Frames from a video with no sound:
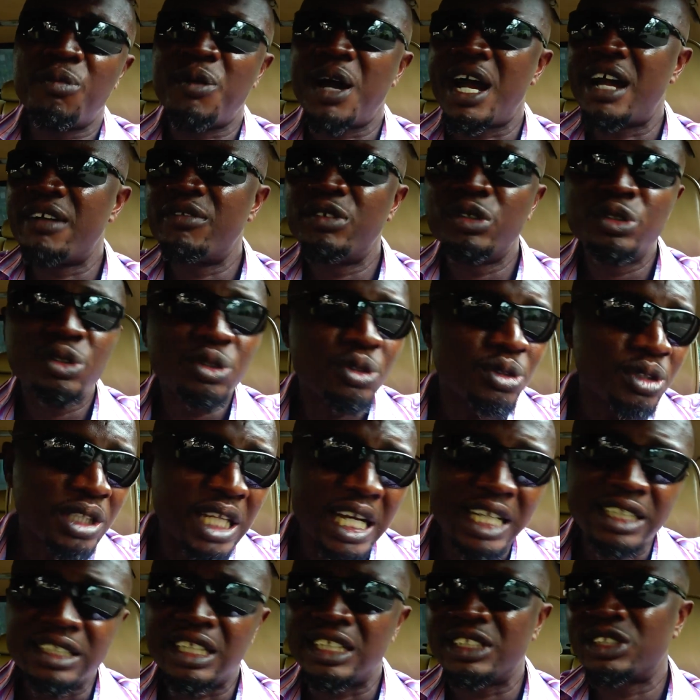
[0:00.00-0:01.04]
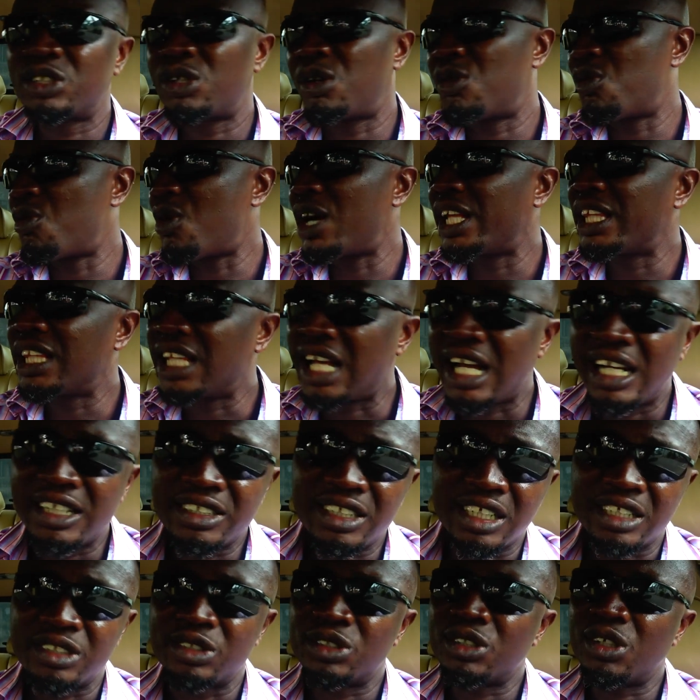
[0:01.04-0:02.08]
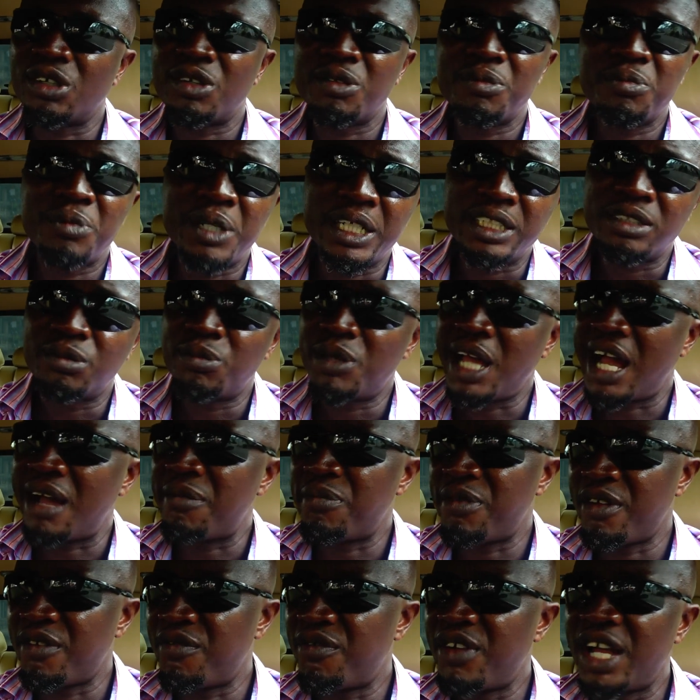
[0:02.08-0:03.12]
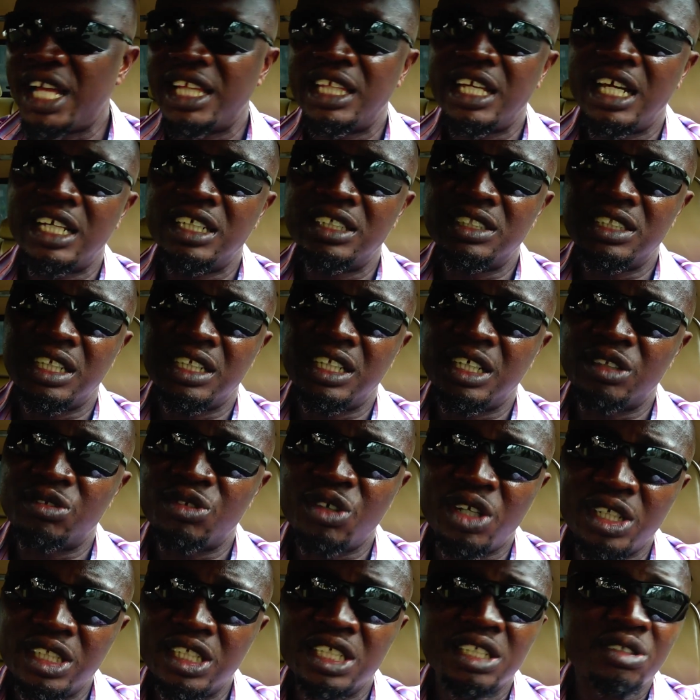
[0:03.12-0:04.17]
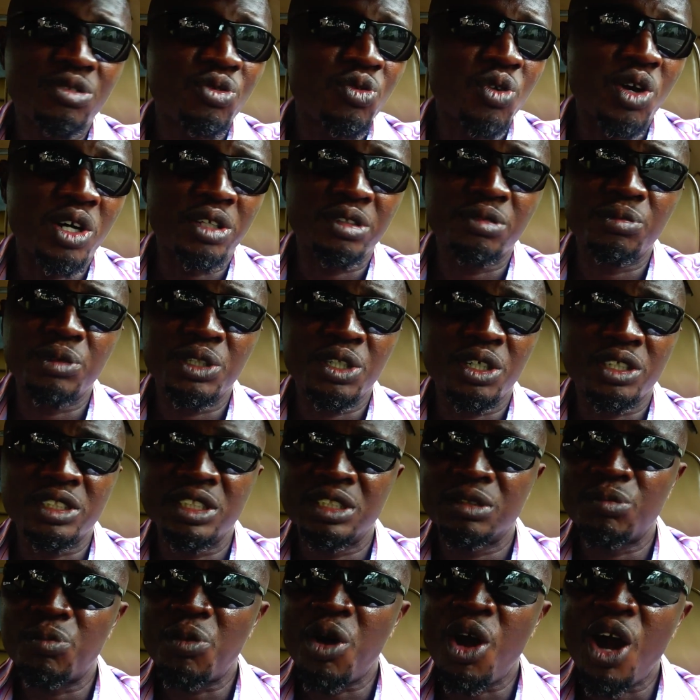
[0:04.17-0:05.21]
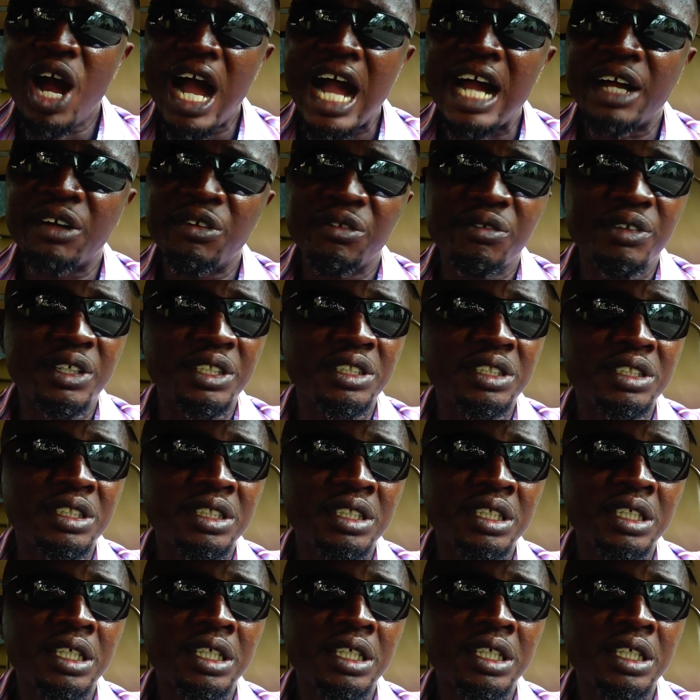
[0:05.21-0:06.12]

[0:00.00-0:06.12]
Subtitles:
are even 2,000, some 1,000, some. But me, I prefer this electronic one because it's more accurate.